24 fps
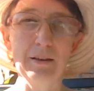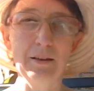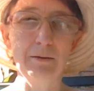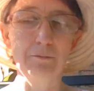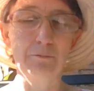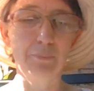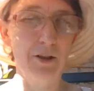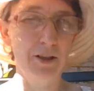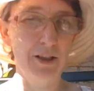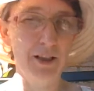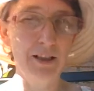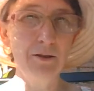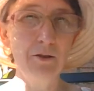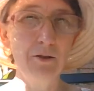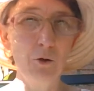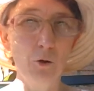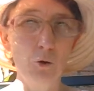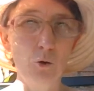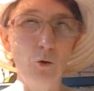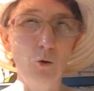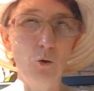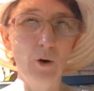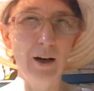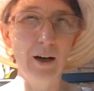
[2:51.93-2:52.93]
Britain
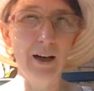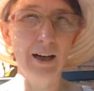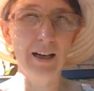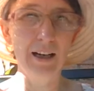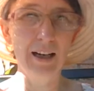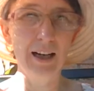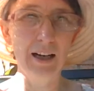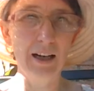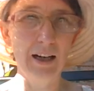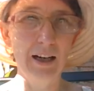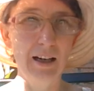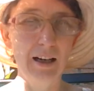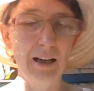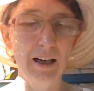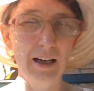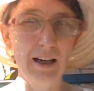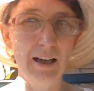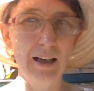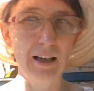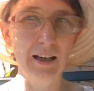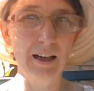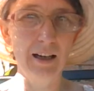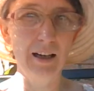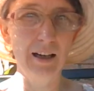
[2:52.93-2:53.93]
or in
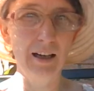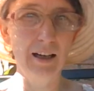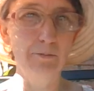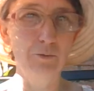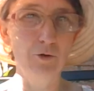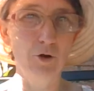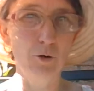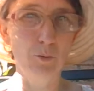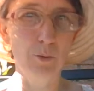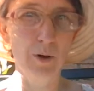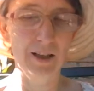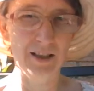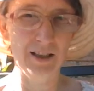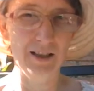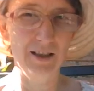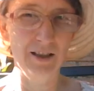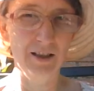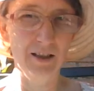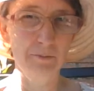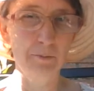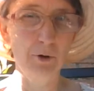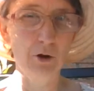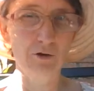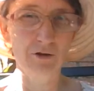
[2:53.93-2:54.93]
a liberal
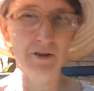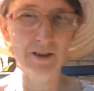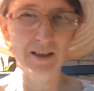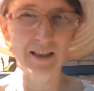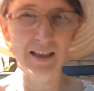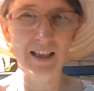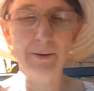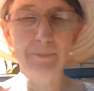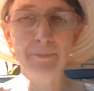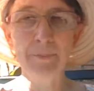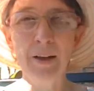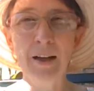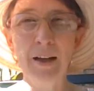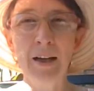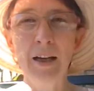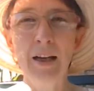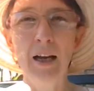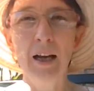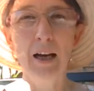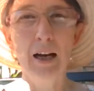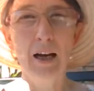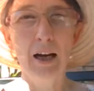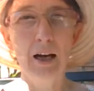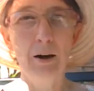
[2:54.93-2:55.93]
Western democracy,
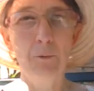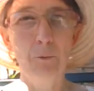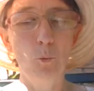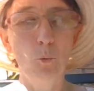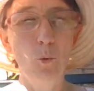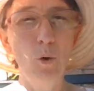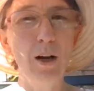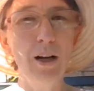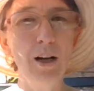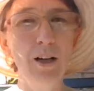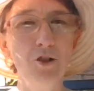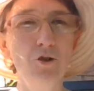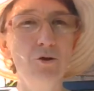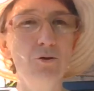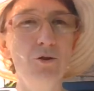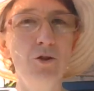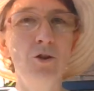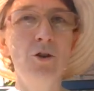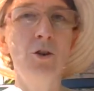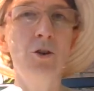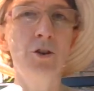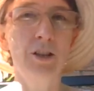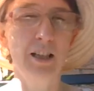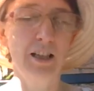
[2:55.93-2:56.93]
we do
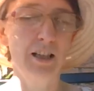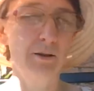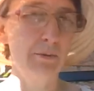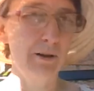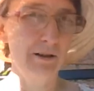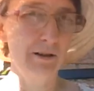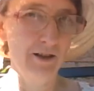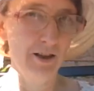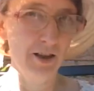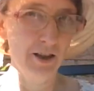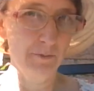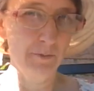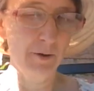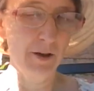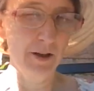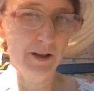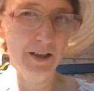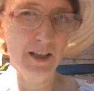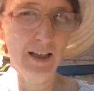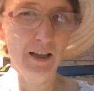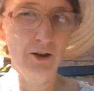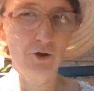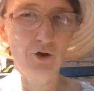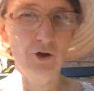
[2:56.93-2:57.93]
not experience
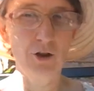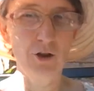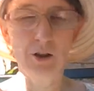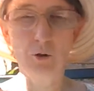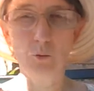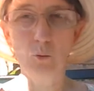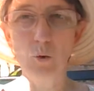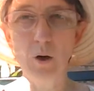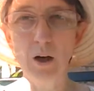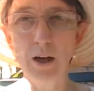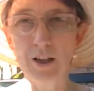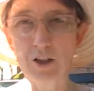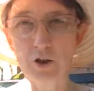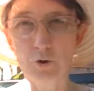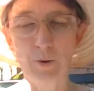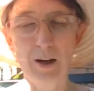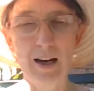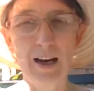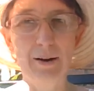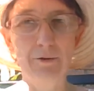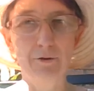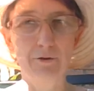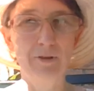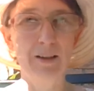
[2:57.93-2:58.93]
persecution. The worst
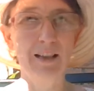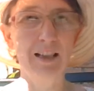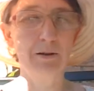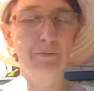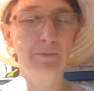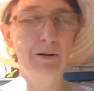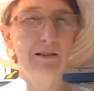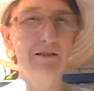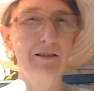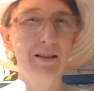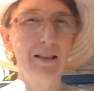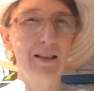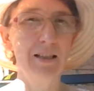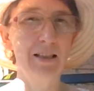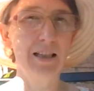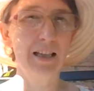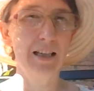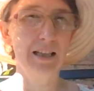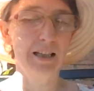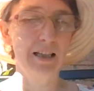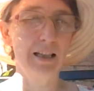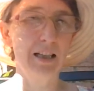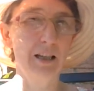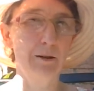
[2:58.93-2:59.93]
we ever experience
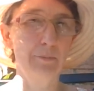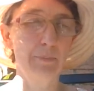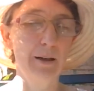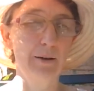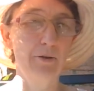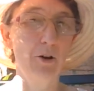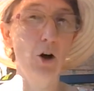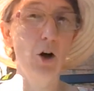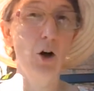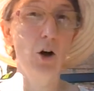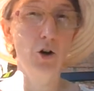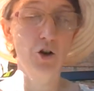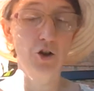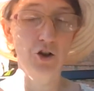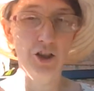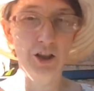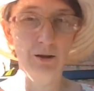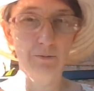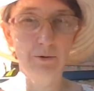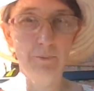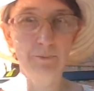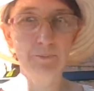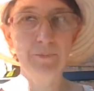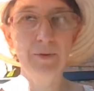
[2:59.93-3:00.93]
is a little bit of
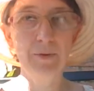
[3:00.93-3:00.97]
hardship,